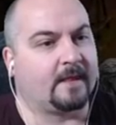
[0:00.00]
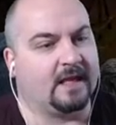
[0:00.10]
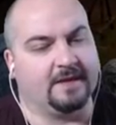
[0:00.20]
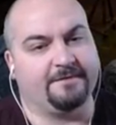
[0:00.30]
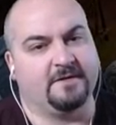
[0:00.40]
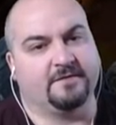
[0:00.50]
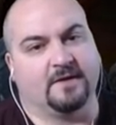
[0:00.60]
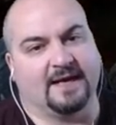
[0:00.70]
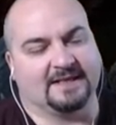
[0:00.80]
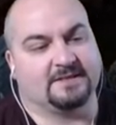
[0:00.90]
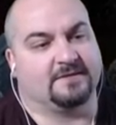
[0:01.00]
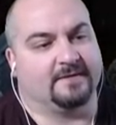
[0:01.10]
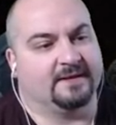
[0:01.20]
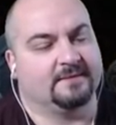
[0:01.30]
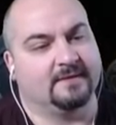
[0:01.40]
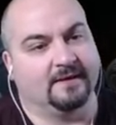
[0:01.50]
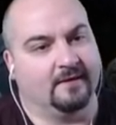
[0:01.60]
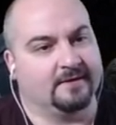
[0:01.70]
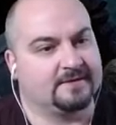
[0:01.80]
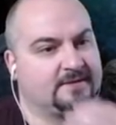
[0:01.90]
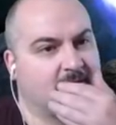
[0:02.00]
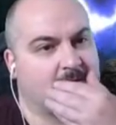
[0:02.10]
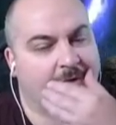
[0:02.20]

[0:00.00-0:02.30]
If you've got Act 3 unlocked,